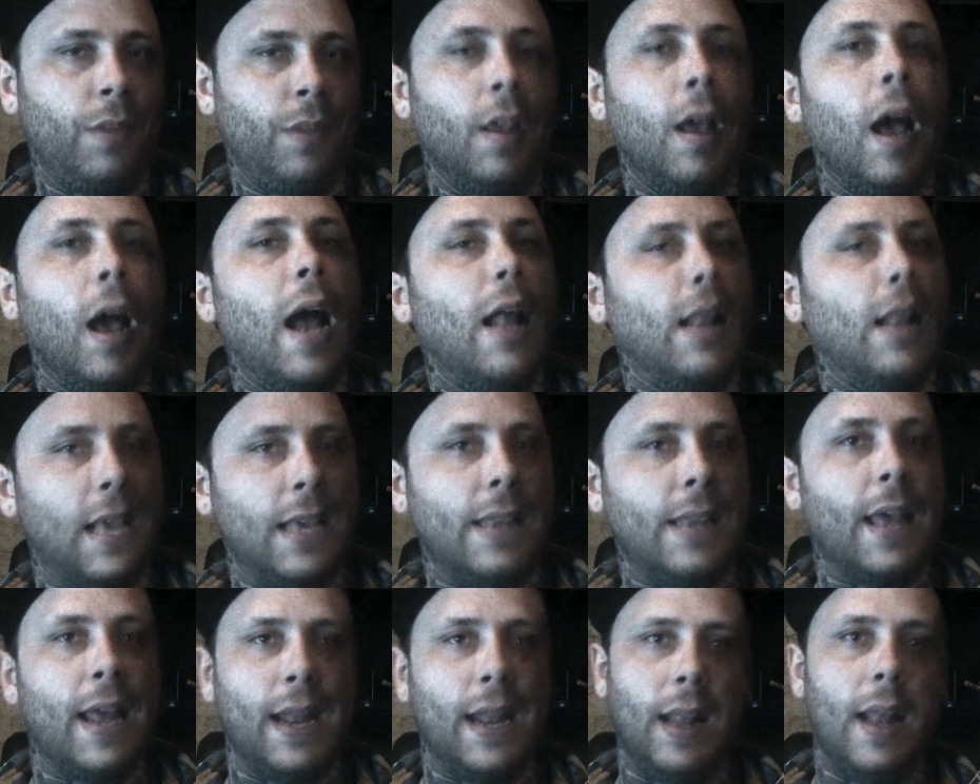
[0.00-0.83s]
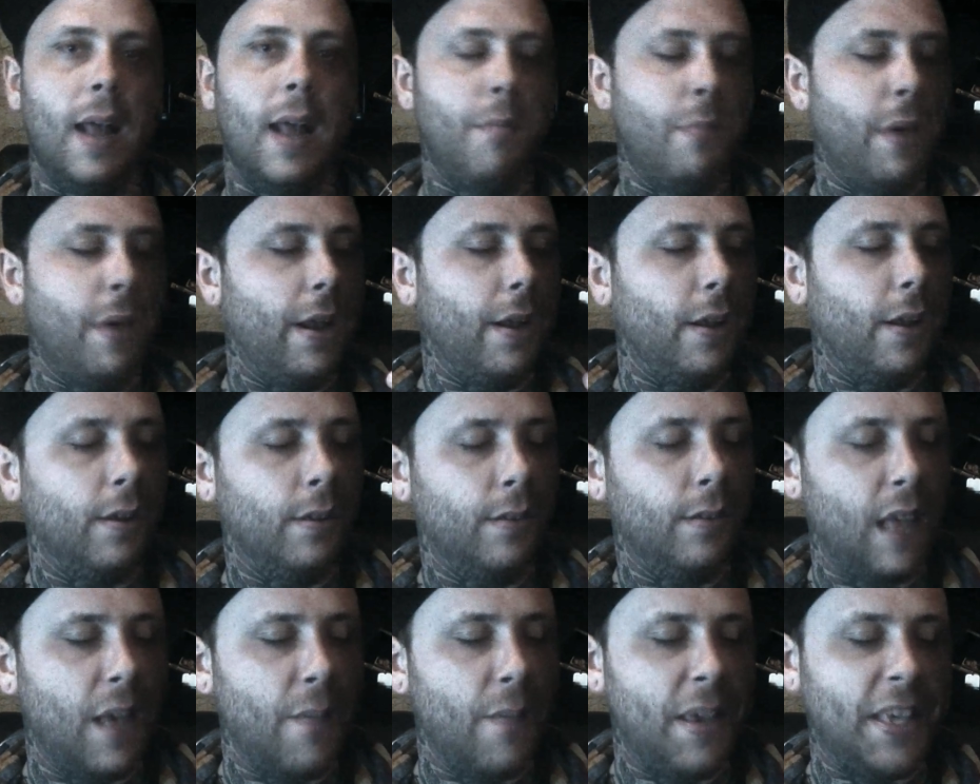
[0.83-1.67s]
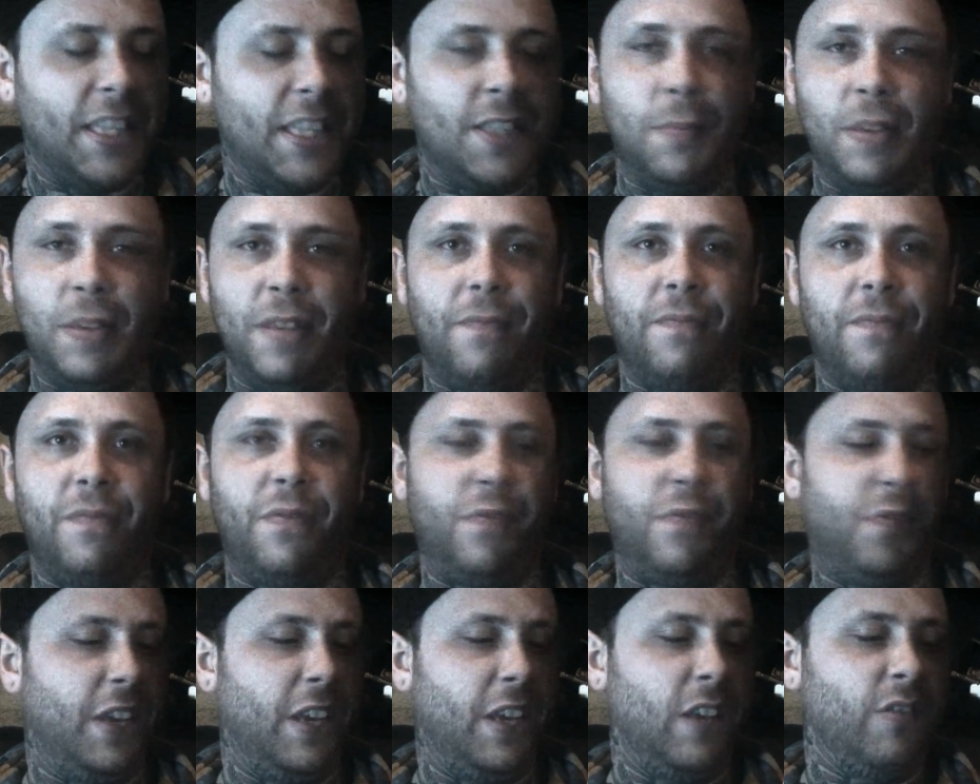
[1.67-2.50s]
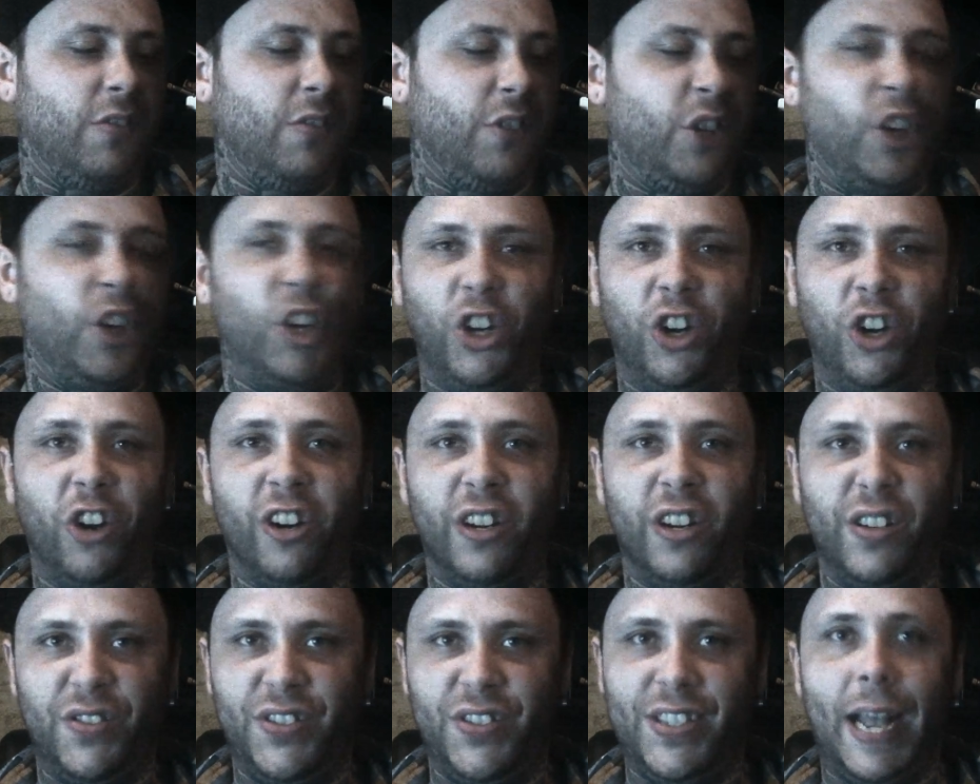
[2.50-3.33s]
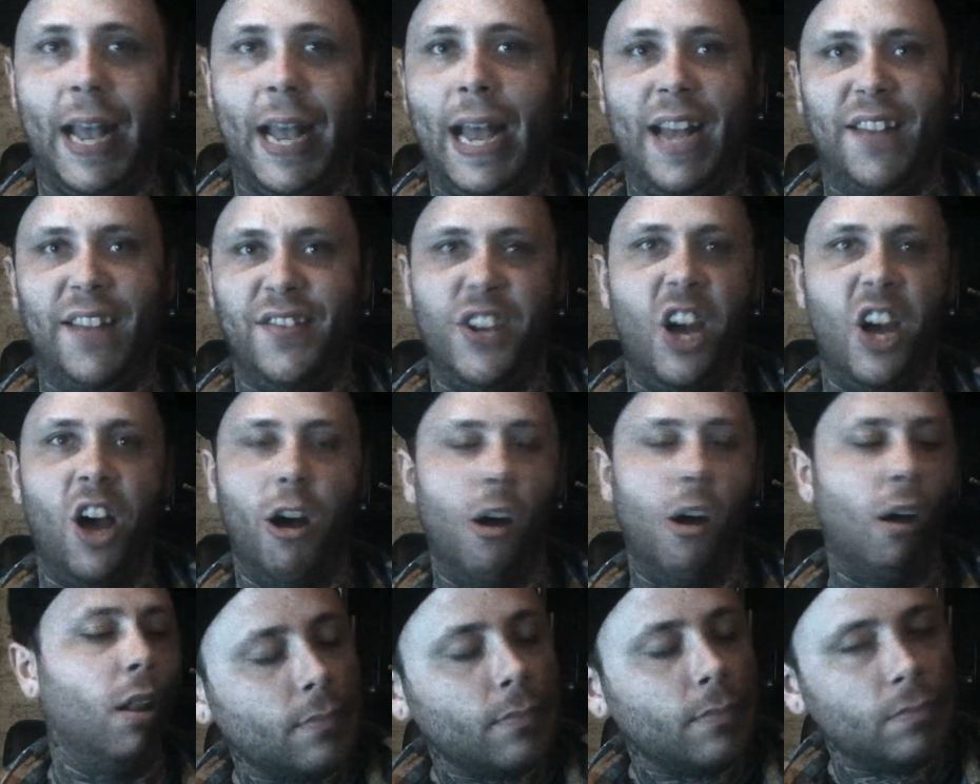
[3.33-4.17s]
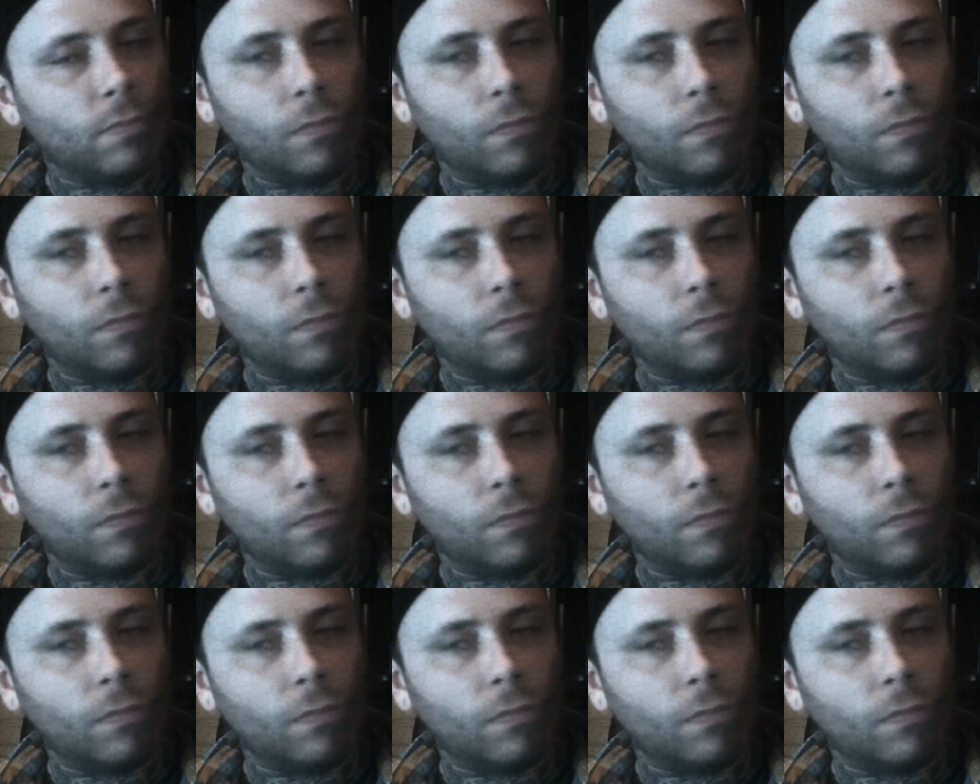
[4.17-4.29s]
I like that a lot better. That makes me feel gooder inside, y'all.